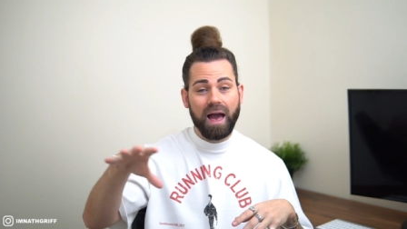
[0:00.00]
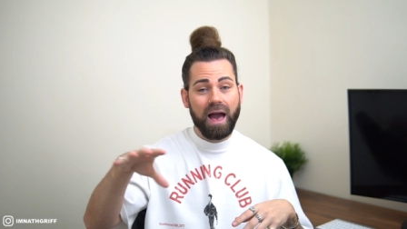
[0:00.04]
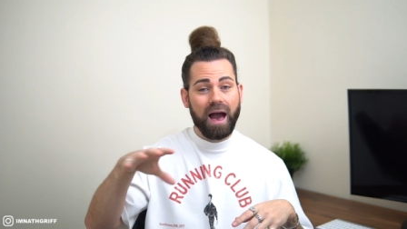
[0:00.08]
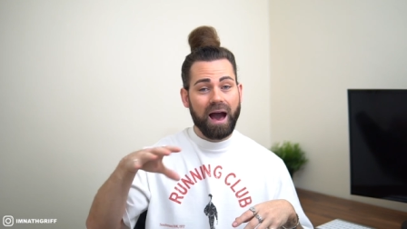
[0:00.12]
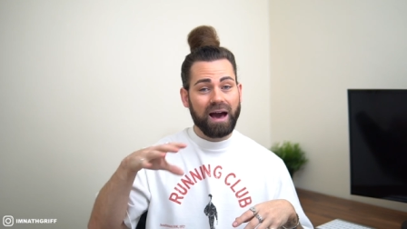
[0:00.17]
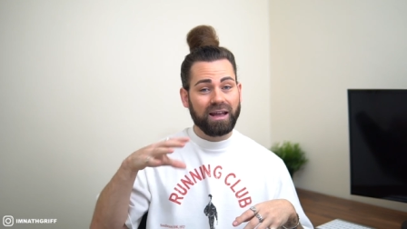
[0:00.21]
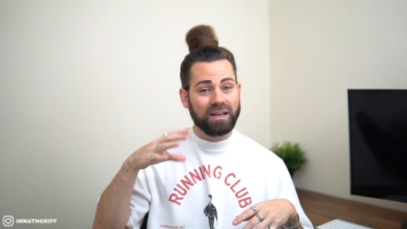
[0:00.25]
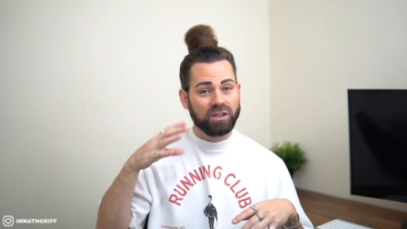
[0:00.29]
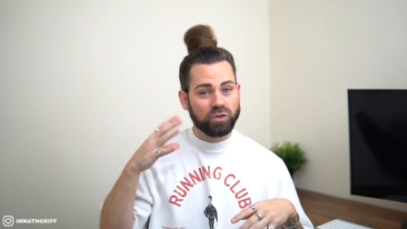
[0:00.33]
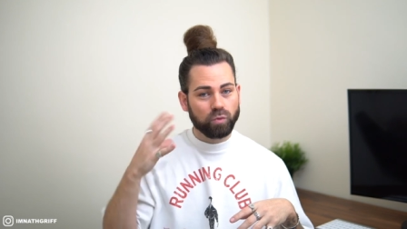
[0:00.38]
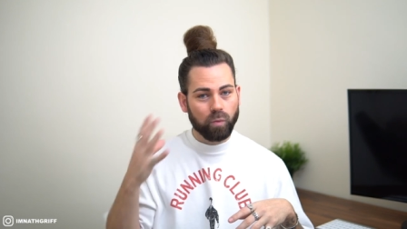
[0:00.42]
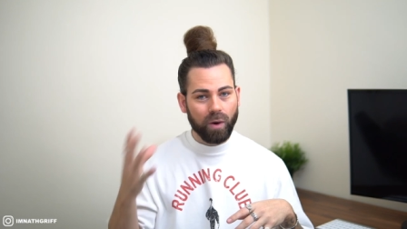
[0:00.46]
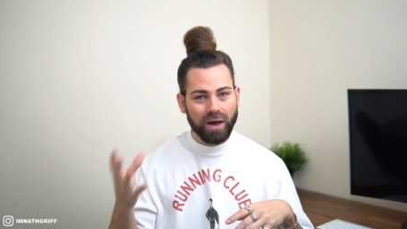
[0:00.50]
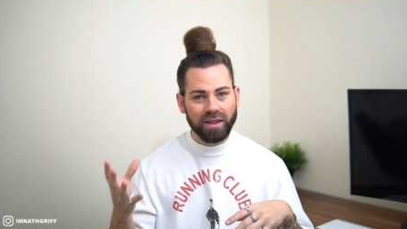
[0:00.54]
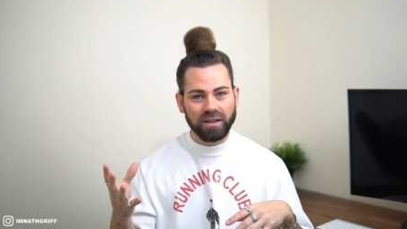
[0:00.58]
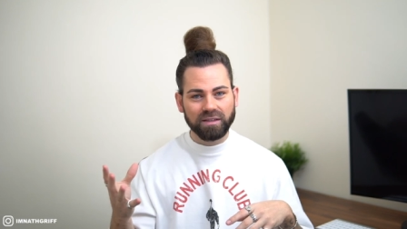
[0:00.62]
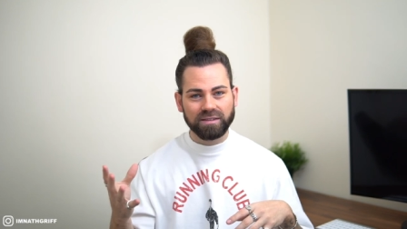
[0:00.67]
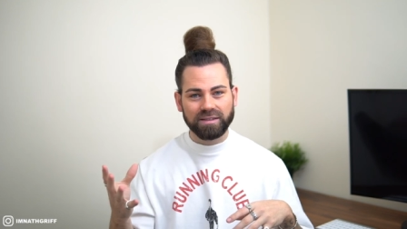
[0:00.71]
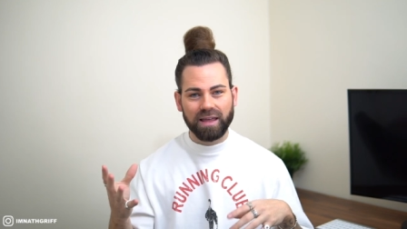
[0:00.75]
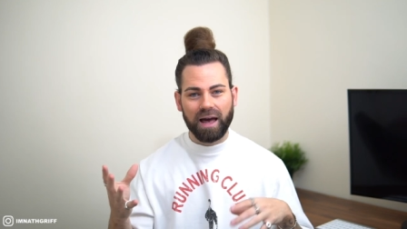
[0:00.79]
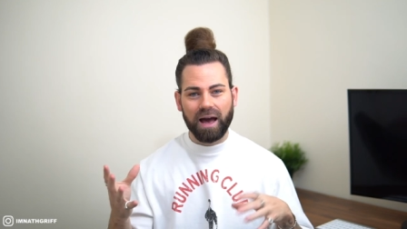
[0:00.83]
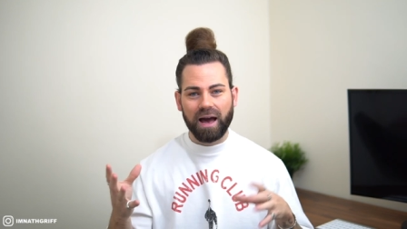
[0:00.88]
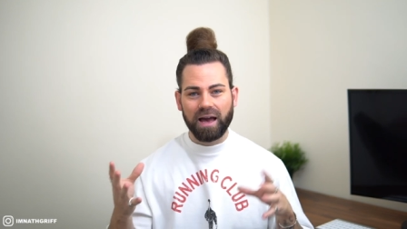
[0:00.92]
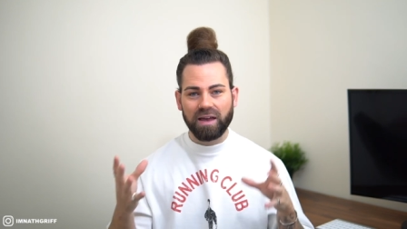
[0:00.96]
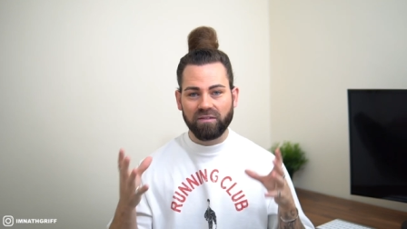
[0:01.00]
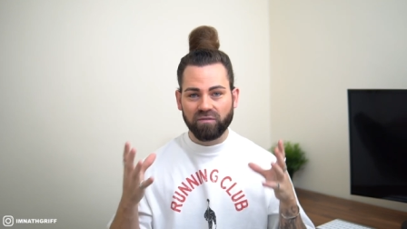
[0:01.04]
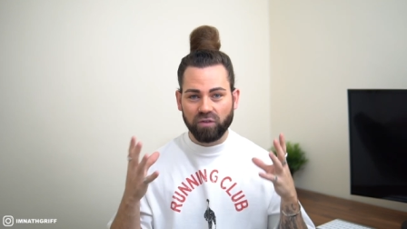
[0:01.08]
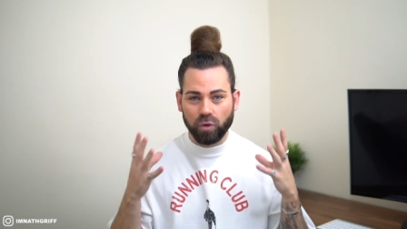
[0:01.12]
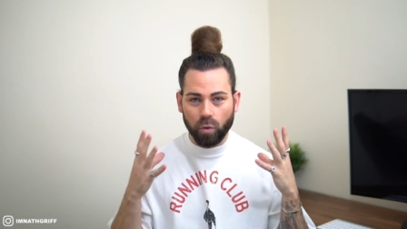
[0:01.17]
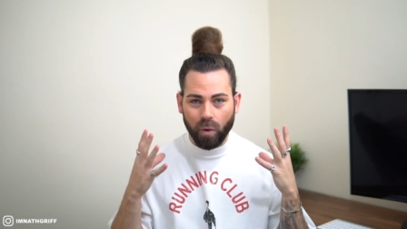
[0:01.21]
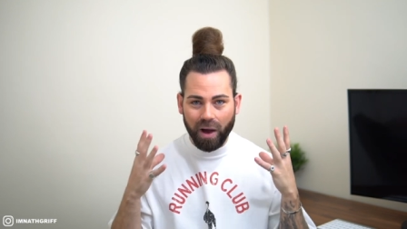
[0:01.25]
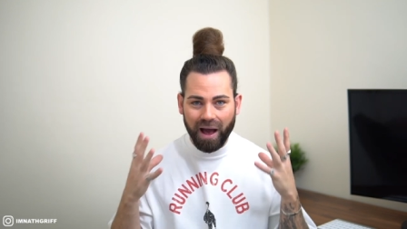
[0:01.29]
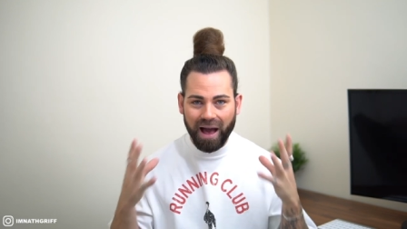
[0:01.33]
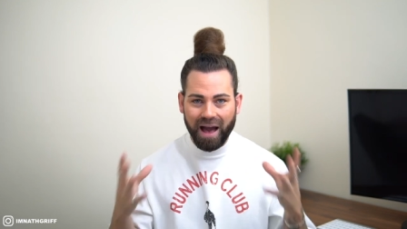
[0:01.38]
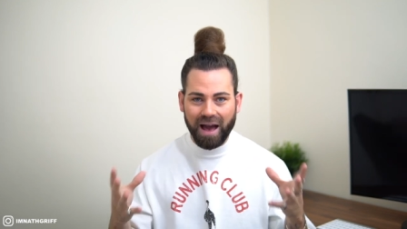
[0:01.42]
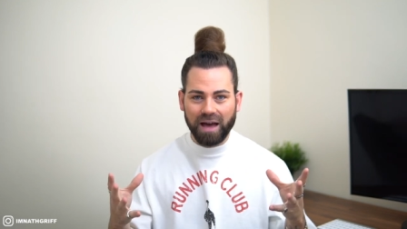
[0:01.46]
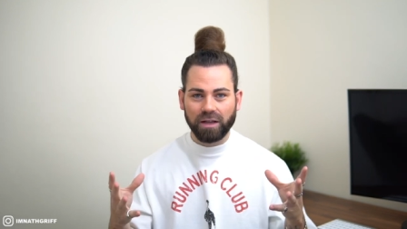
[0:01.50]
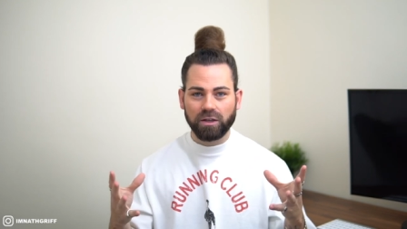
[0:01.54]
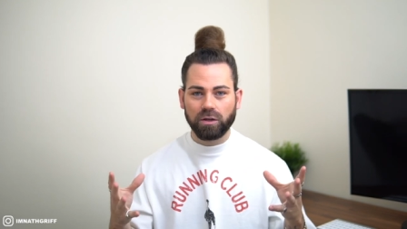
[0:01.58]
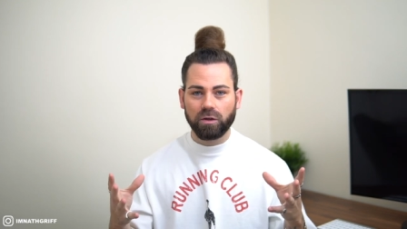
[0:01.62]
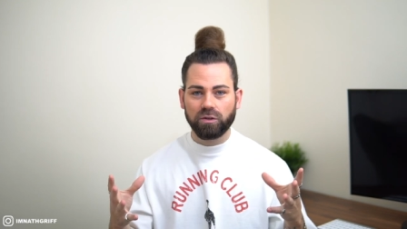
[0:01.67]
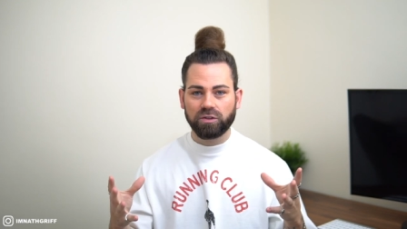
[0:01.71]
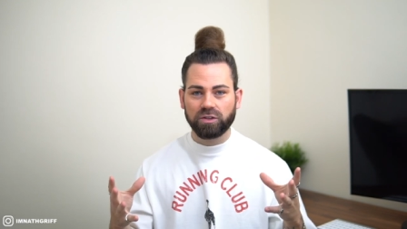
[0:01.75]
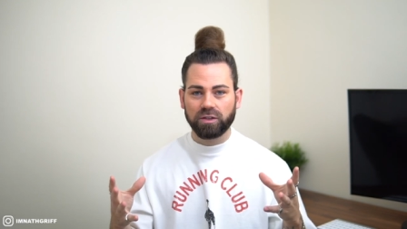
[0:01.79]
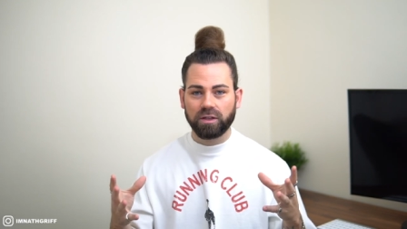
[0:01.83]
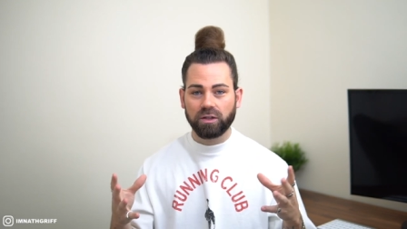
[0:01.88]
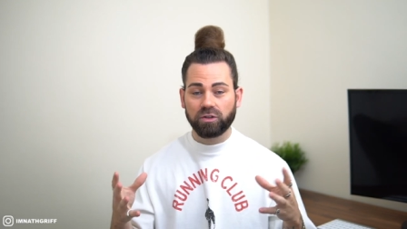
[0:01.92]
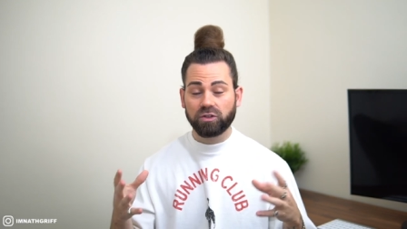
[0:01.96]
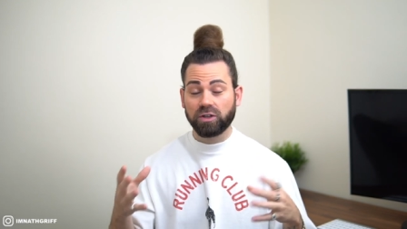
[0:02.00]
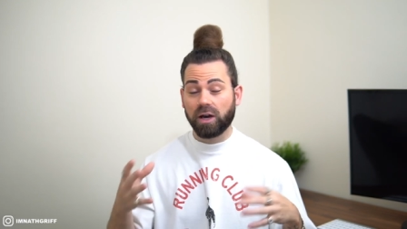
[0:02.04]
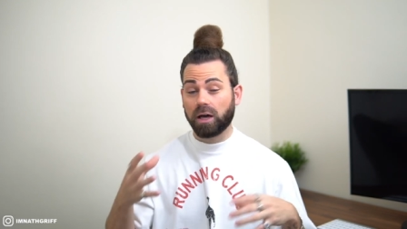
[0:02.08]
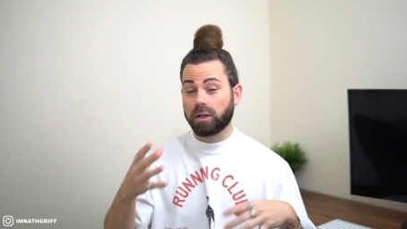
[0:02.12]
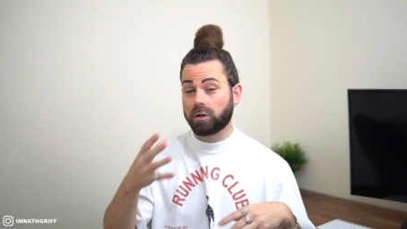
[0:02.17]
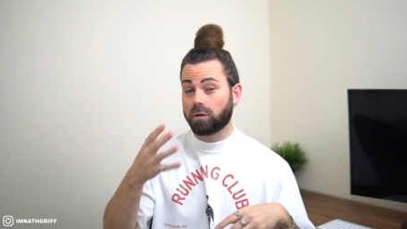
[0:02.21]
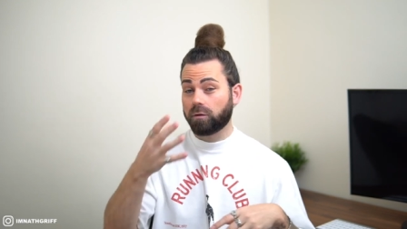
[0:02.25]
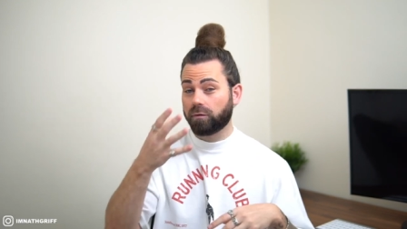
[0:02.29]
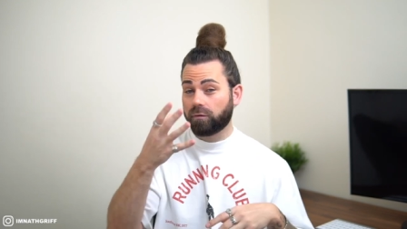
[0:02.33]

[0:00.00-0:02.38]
and as well as that if you are new to the channel